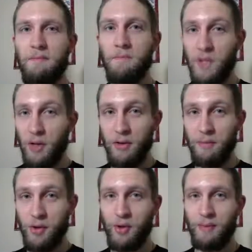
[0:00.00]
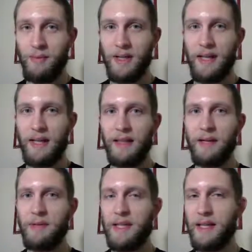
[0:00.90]
totem Pokemon
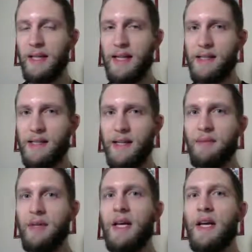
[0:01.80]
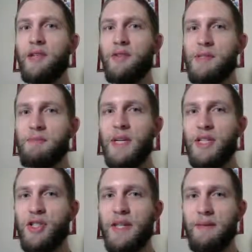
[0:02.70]
like we did last time and do as
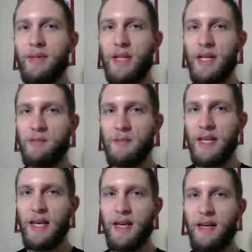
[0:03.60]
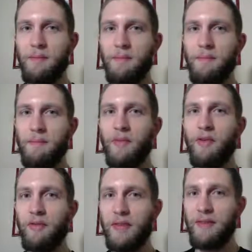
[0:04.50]
much damage as we can
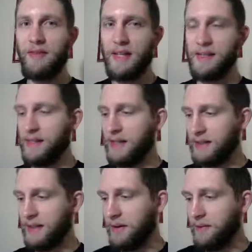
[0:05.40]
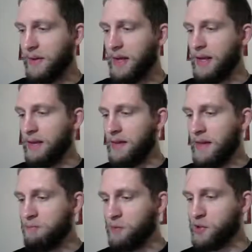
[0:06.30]
before Flaffy gets knocked out.
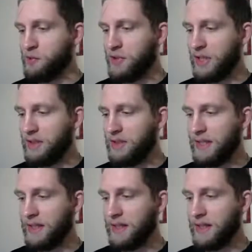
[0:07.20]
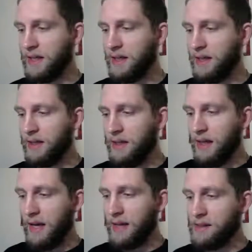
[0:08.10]
Then we'll switch out to Inkay
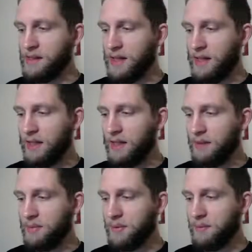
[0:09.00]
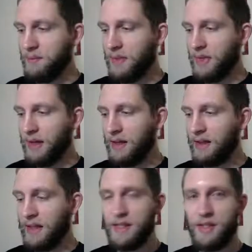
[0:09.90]
and set up a
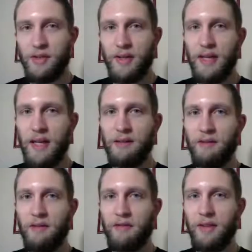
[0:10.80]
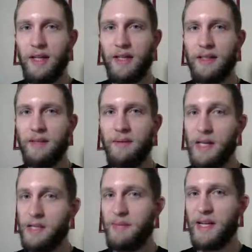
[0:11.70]
light screen and a reflect
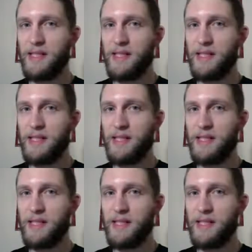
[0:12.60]
as best as